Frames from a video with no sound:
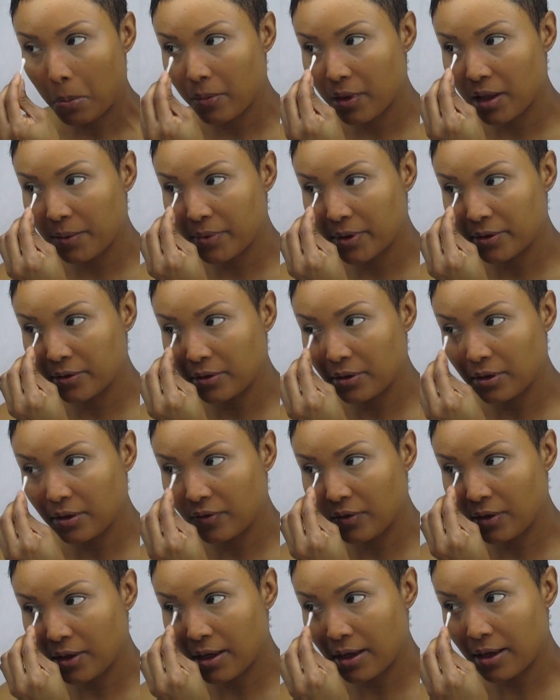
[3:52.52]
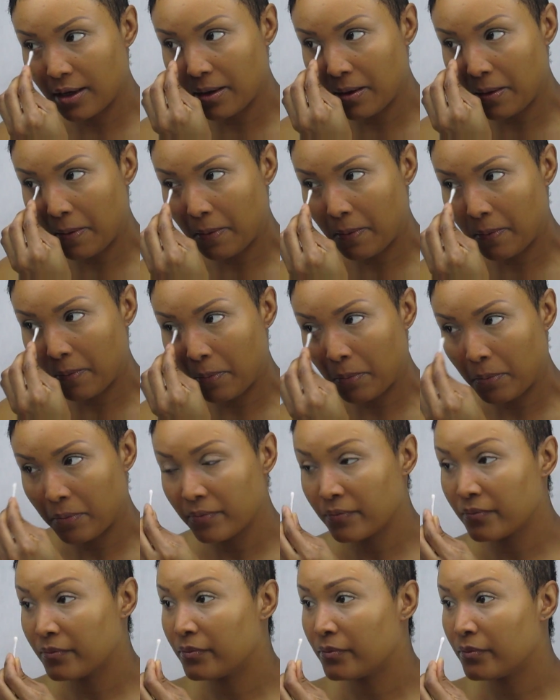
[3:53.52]
up underneath the eye.
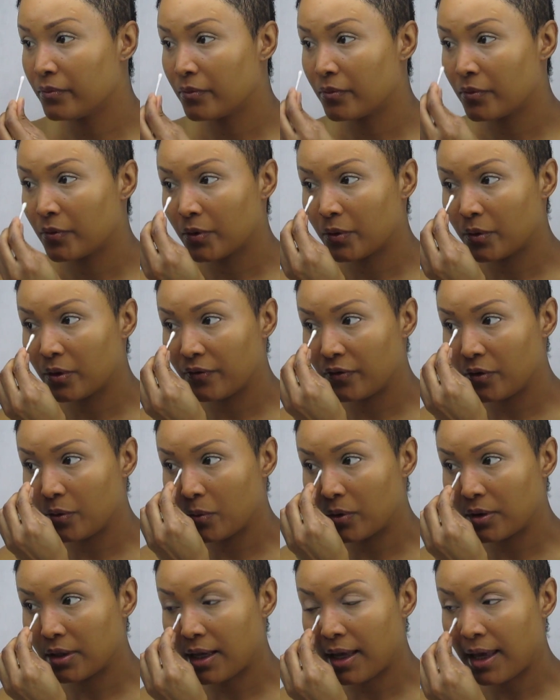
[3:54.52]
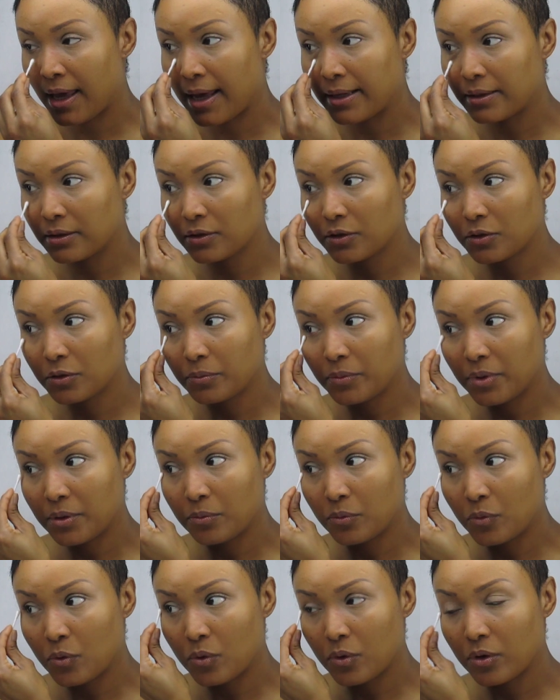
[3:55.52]
Or if you want to add a little bit
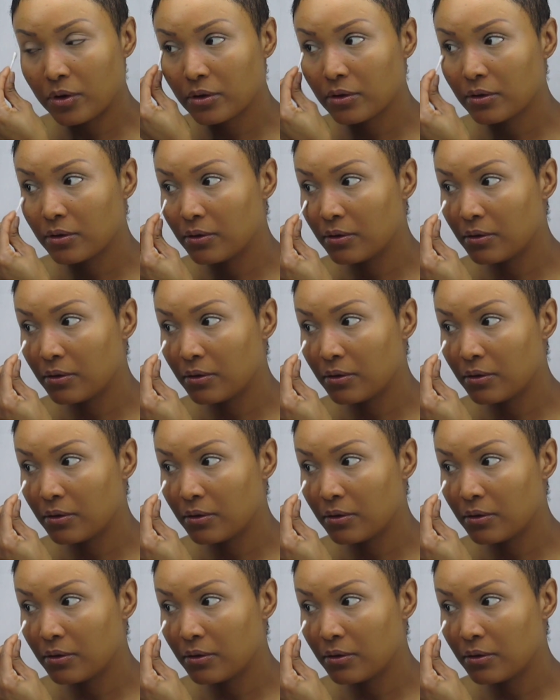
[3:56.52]
more,